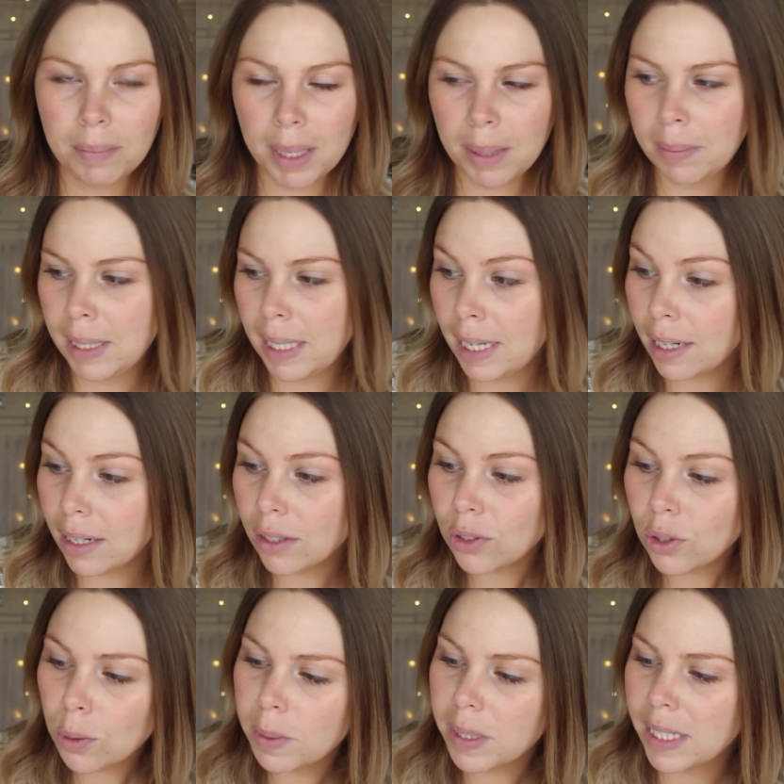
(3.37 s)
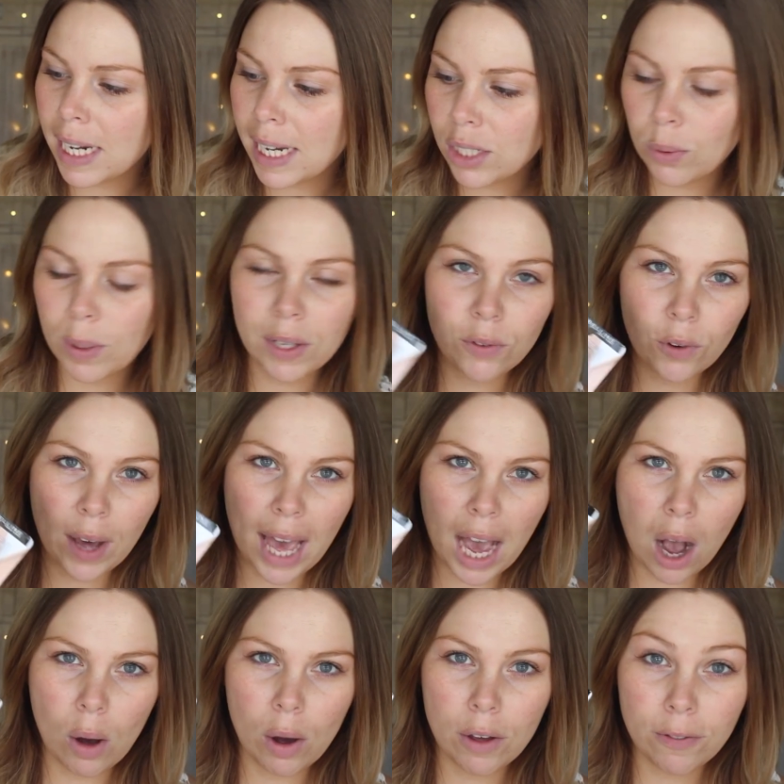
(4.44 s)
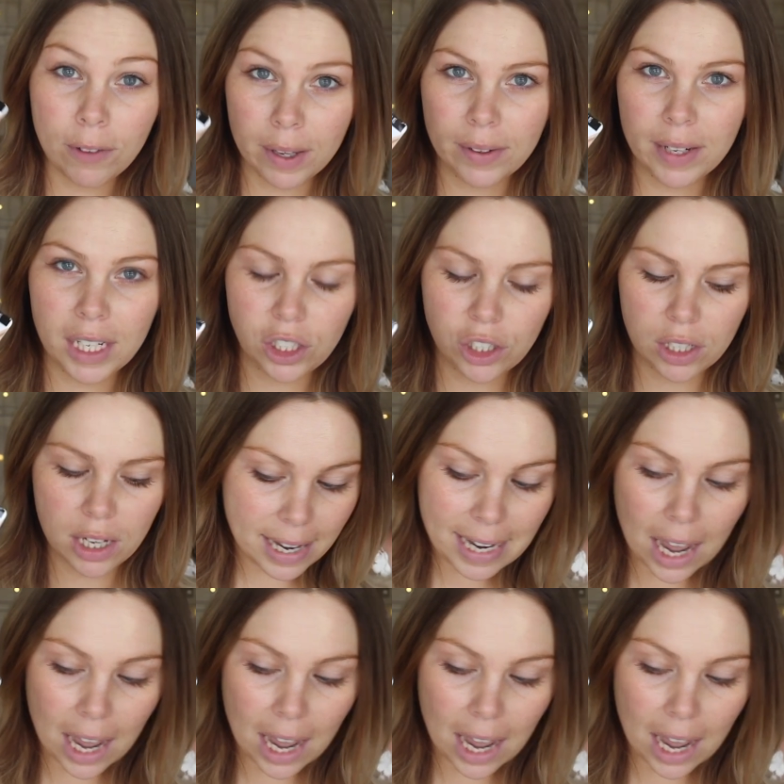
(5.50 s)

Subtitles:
Maybelline Super Stay 24 Hour Foundation.